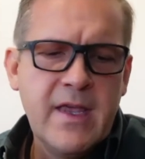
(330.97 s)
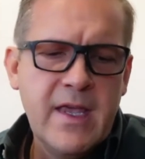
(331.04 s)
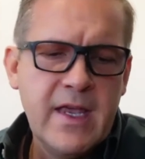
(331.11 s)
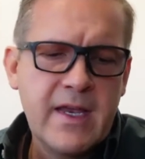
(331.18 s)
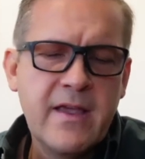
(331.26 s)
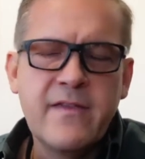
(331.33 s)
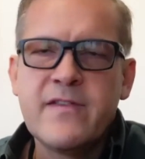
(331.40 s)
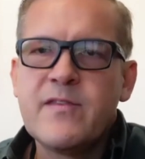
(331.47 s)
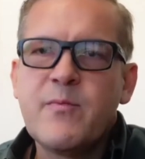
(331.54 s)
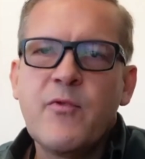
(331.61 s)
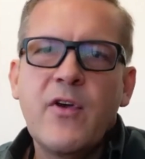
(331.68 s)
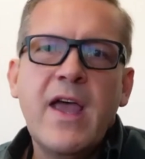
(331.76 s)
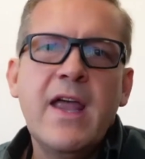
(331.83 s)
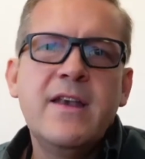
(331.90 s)
It can
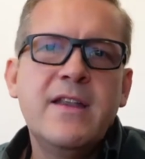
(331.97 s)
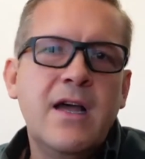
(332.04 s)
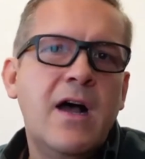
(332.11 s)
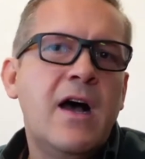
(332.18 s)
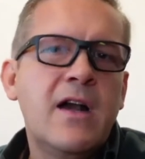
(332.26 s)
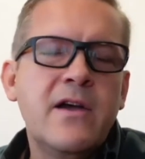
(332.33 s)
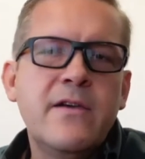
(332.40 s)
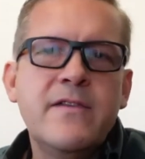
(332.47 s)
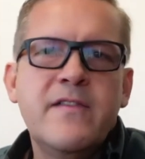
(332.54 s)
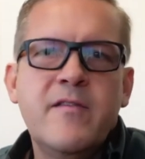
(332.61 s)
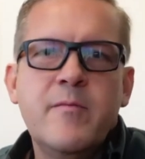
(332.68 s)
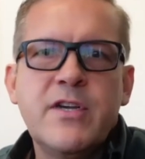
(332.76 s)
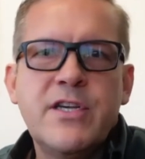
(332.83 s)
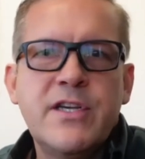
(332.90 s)
spread to hundreds
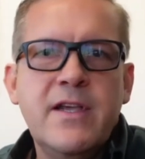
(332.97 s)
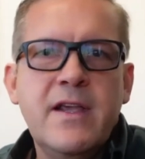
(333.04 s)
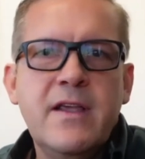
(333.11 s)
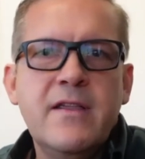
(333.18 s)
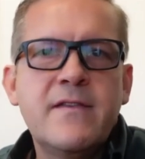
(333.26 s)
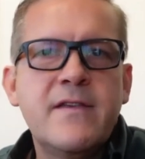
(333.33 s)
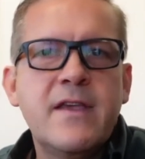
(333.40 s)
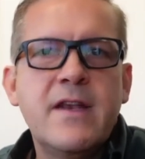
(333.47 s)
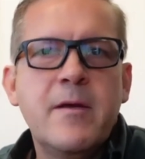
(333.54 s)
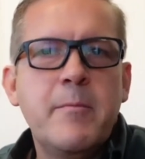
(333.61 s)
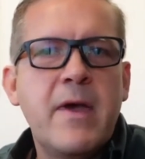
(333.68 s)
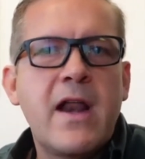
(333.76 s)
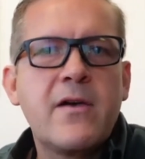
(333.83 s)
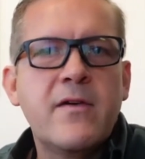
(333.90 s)
of machines in a
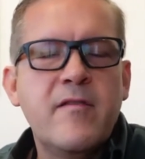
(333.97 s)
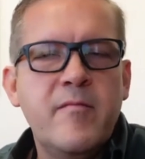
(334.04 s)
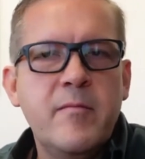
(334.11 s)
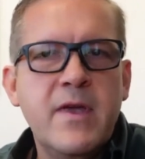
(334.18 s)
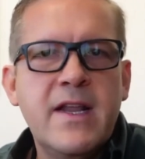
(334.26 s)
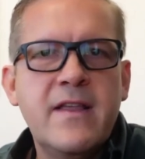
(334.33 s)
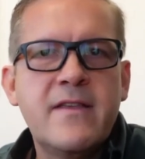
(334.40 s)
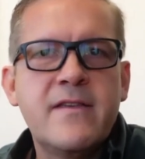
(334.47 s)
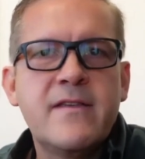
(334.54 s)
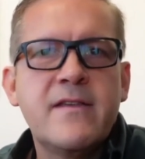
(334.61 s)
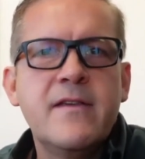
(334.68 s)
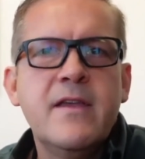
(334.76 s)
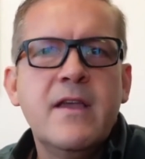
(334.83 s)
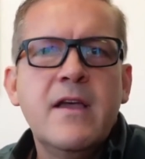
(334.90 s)
matter of
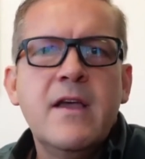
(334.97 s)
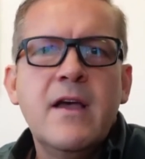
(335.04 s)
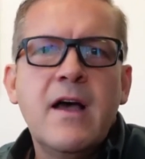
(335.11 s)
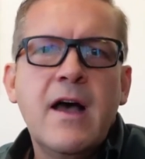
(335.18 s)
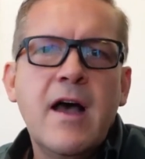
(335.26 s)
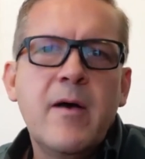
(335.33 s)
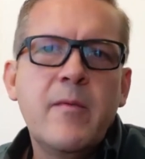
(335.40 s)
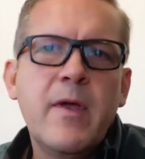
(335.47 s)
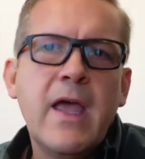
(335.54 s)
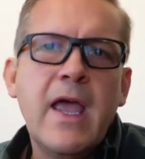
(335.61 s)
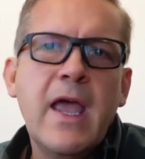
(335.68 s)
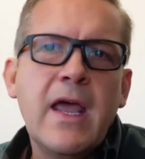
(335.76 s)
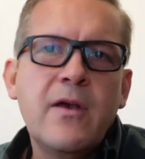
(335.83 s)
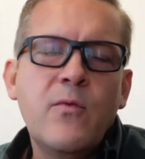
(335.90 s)
minutes
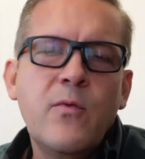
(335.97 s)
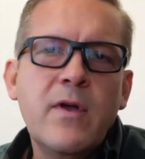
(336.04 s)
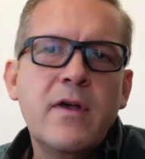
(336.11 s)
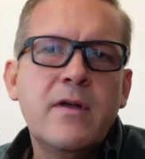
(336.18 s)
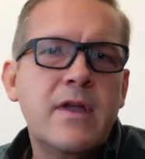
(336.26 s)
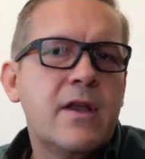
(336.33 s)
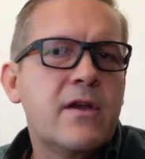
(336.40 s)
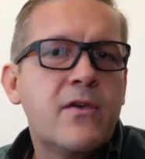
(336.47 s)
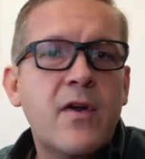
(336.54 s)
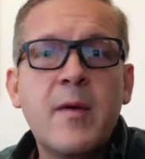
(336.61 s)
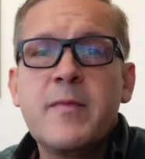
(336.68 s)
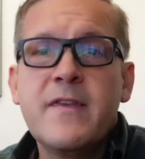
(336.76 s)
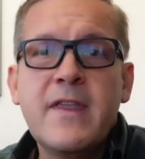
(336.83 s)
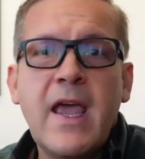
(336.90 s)
and will
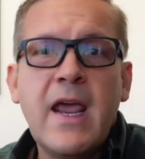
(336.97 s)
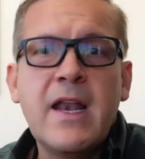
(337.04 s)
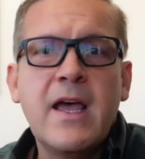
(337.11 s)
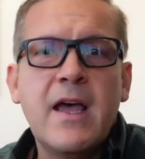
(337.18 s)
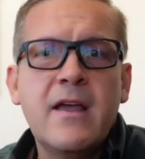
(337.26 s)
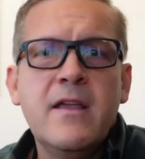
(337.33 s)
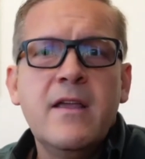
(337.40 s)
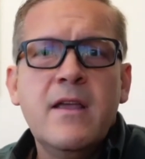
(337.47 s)
encrypt data